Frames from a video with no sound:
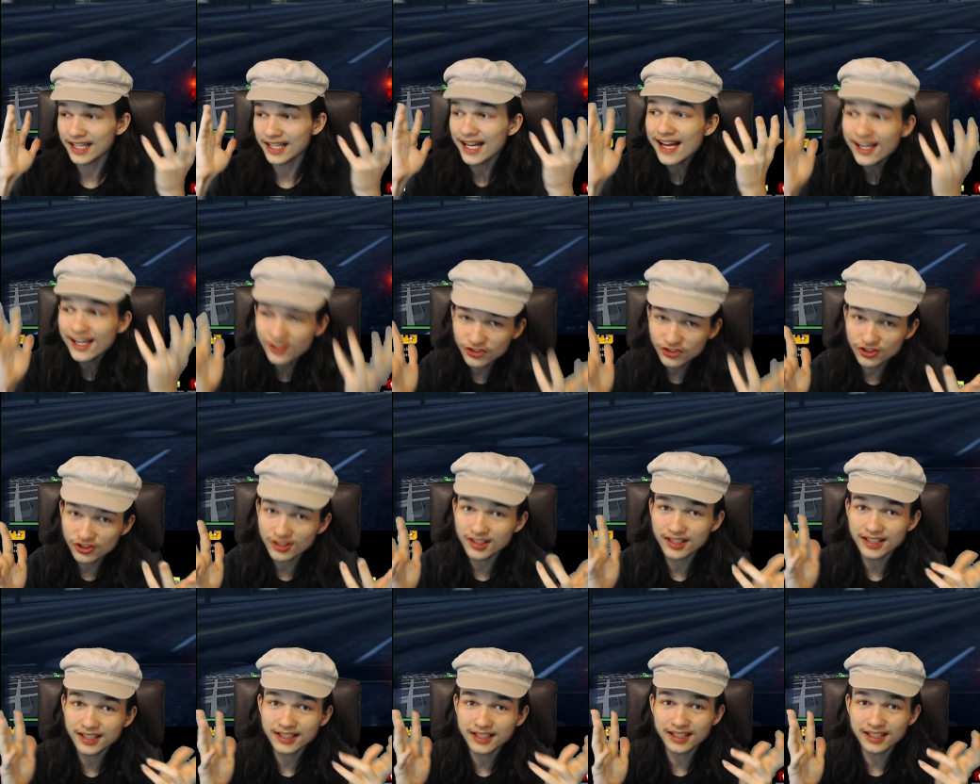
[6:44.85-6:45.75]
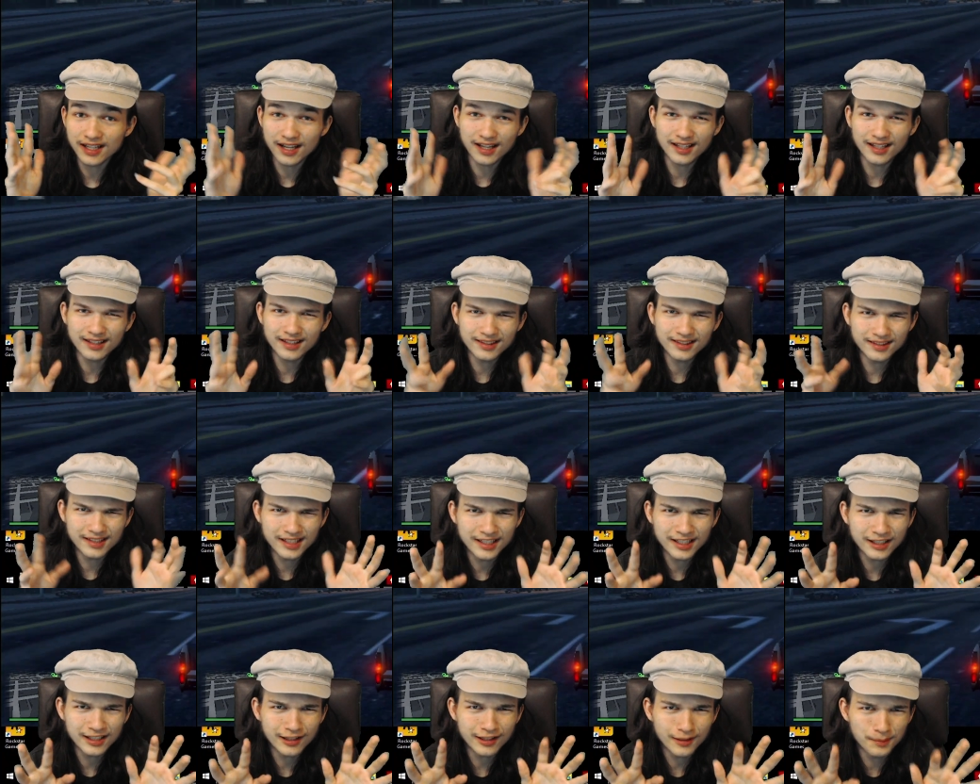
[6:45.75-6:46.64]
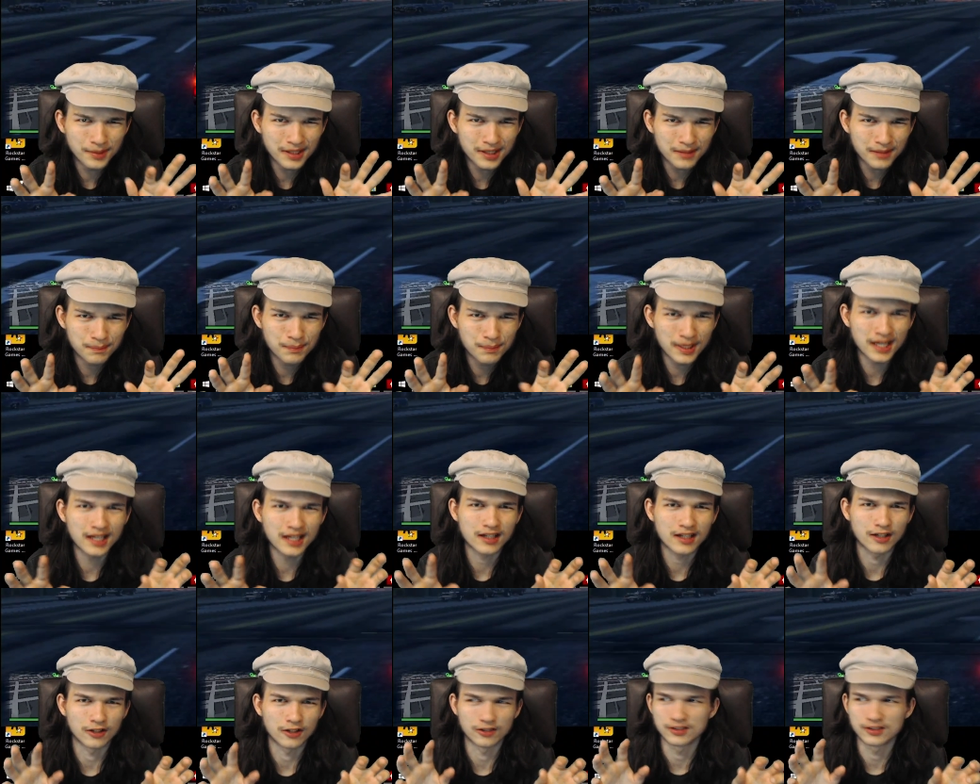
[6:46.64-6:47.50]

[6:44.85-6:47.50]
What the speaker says: actually a little bit better.